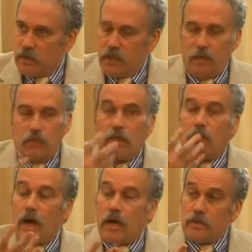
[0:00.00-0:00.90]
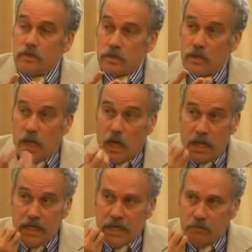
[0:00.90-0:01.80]
it requires
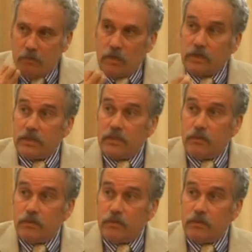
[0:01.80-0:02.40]
high capability